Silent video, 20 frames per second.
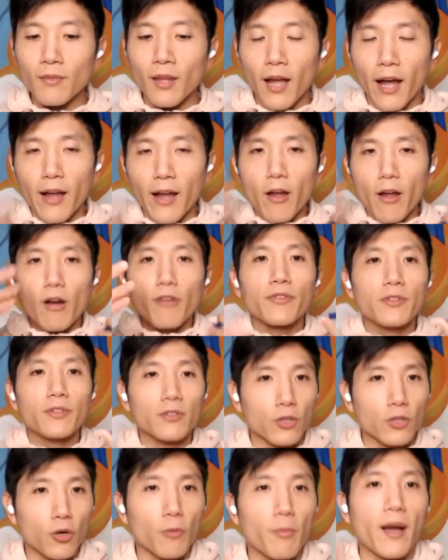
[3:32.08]
I often
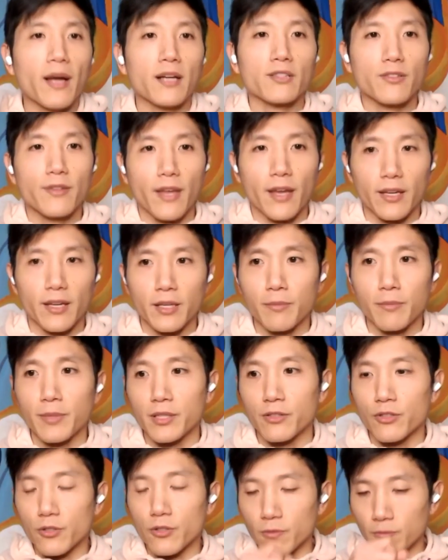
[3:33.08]
go back to that
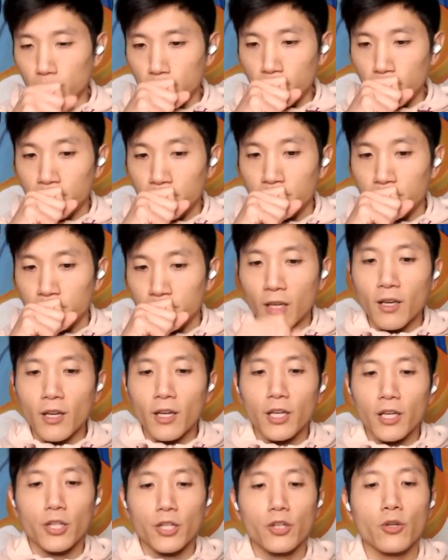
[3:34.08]
image. In
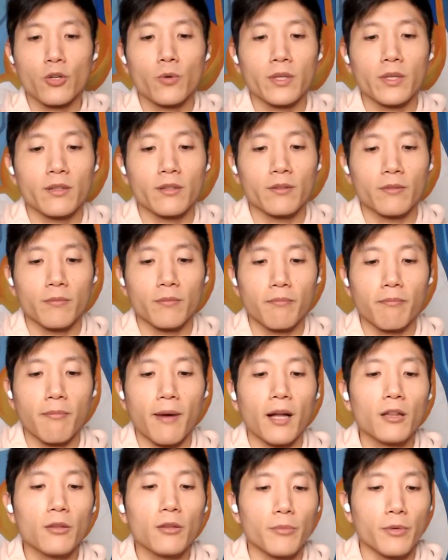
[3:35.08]

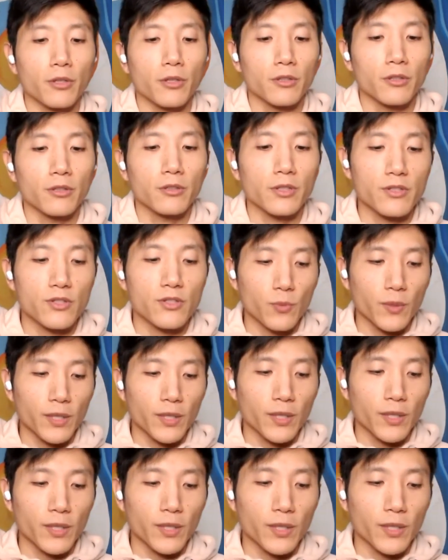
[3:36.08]
Malmö in
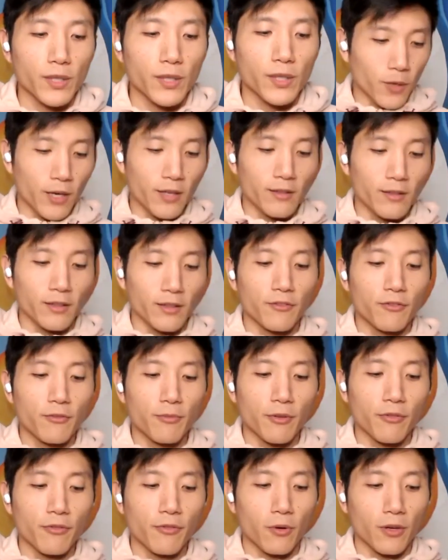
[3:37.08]
Sweden, where I lived
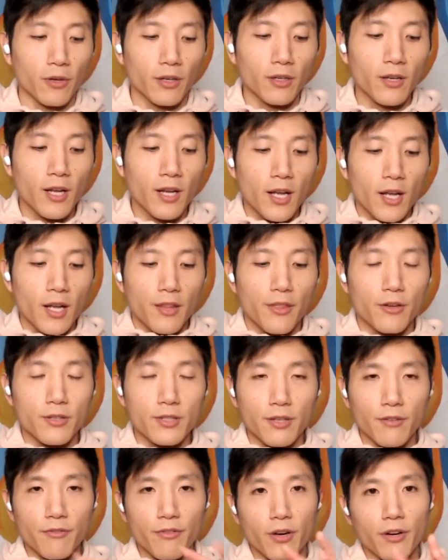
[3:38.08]
before, there's
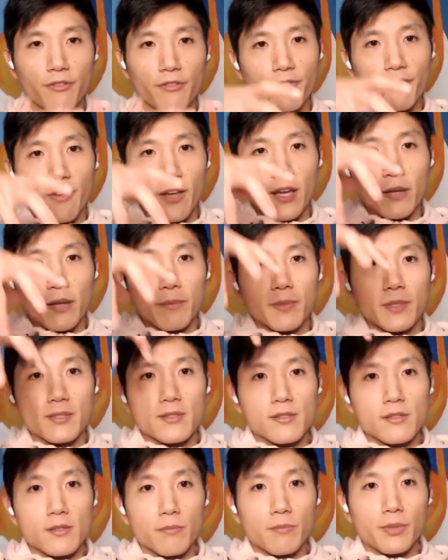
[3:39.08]
a very
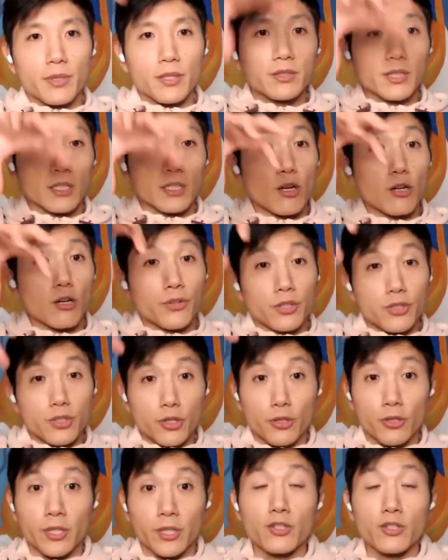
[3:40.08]
famous building called the
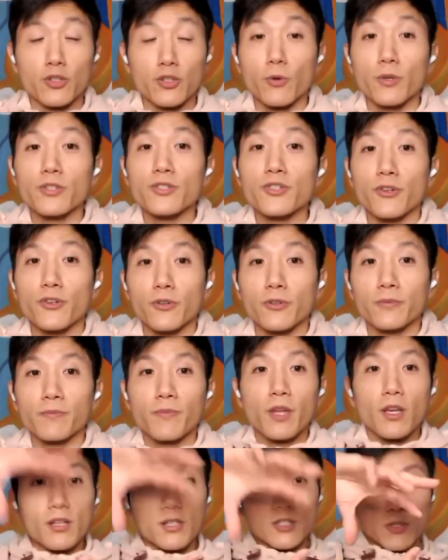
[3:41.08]
Turning Torso.
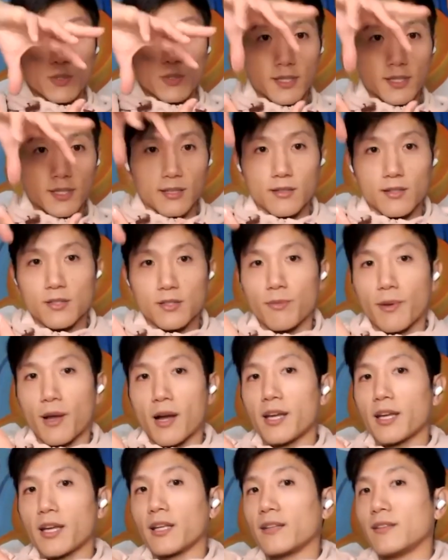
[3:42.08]
So it's like a
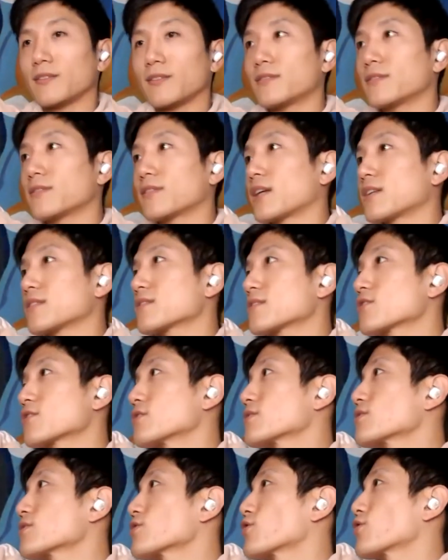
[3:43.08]
spine that's
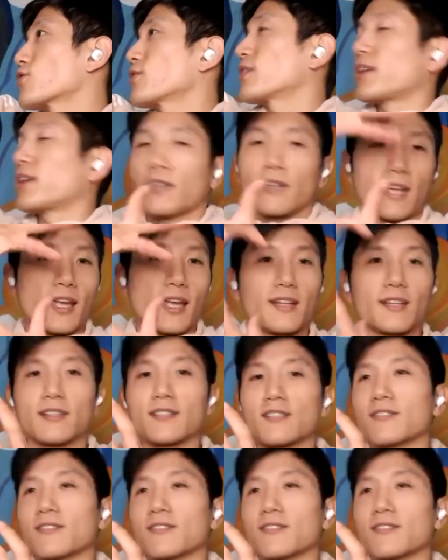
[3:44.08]
just turning, and